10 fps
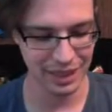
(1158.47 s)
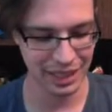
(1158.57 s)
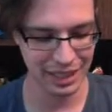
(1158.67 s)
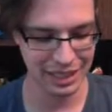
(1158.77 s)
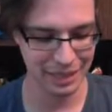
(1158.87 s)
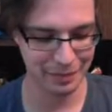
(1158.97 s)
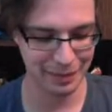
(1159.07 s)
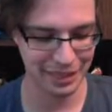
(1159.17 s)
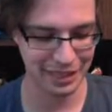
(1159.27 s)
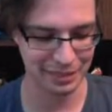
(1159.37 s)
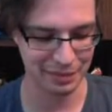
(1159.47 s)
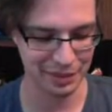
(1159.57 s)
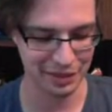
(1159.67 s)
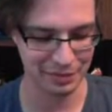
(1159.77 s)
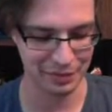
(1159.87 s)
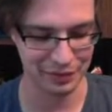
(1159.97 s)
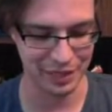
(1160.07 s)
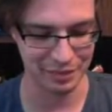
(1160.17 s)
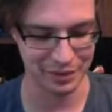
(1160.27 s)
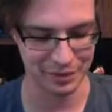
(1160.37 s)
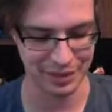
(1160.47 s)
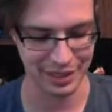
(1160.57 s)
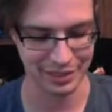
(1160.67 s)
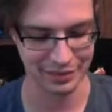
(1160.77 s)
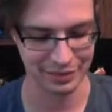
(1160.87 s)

I expect he's probably gonna move Zapdos now.